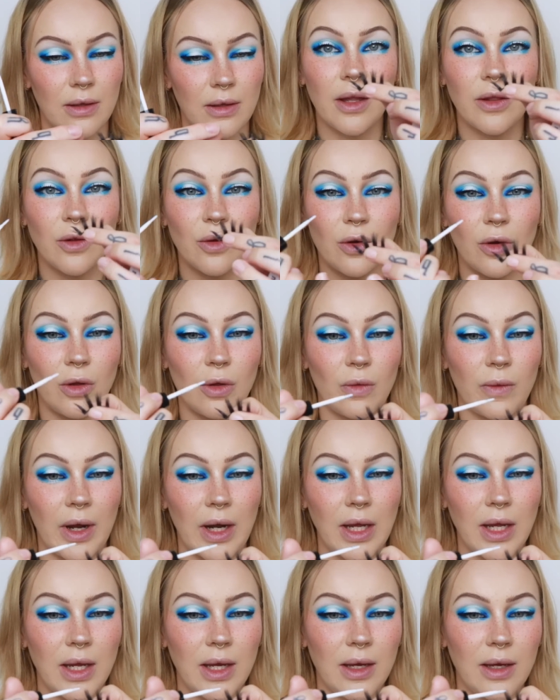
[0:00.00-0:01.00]
and they're
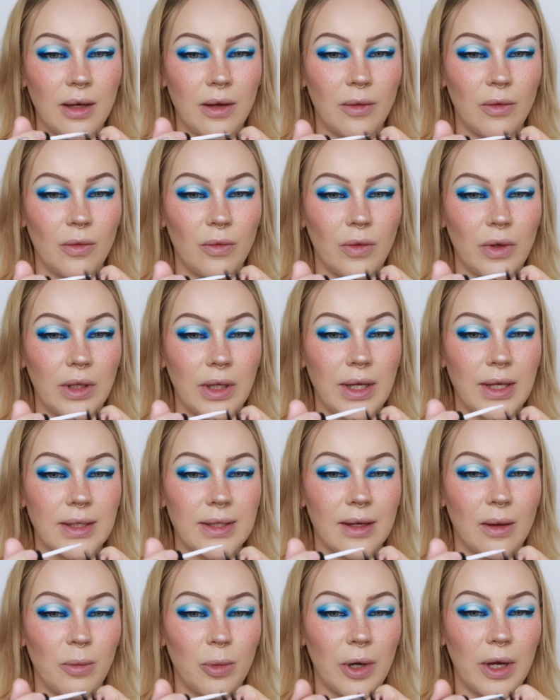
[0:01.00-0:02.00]
already really
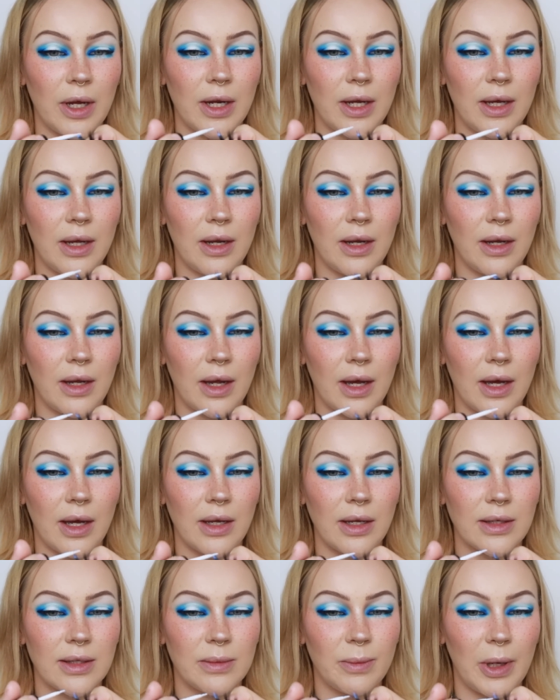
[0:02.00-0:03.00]
separated and
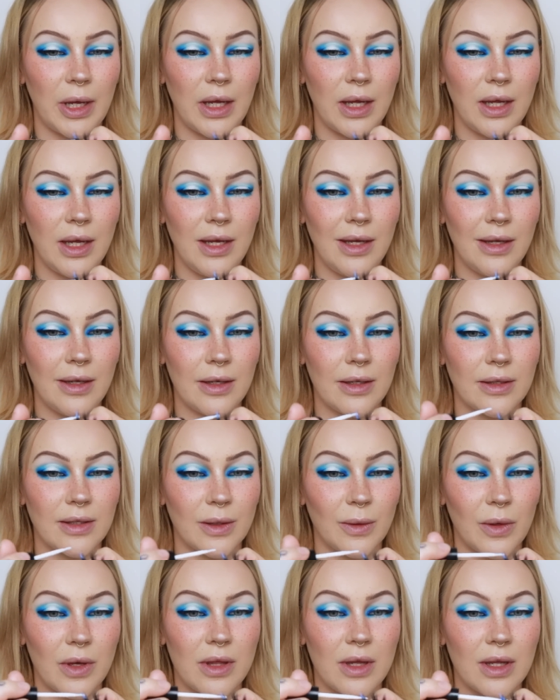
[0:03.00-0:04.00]
kind of spiky.
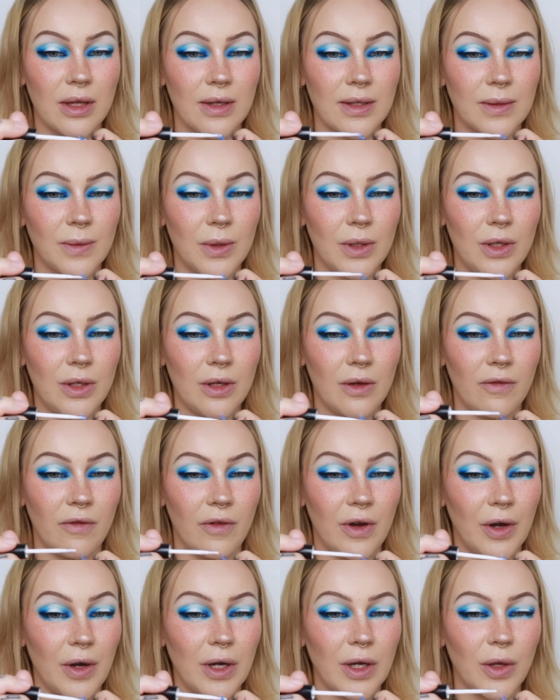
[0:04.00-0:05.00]
So I think this will look
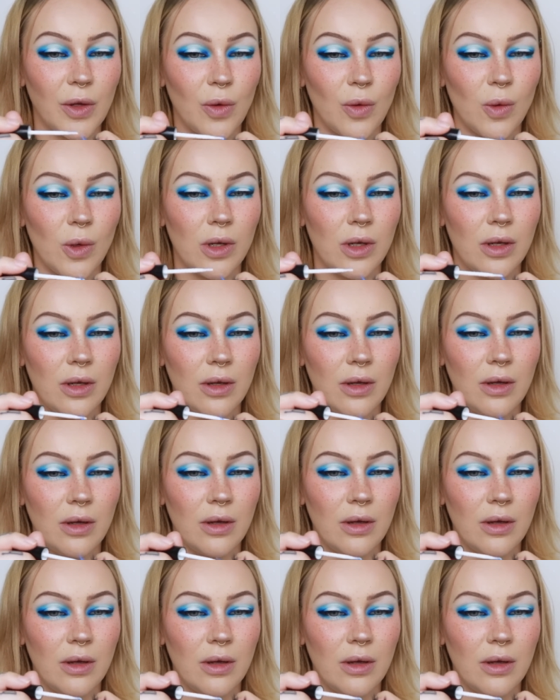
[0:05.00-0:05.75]
very cool.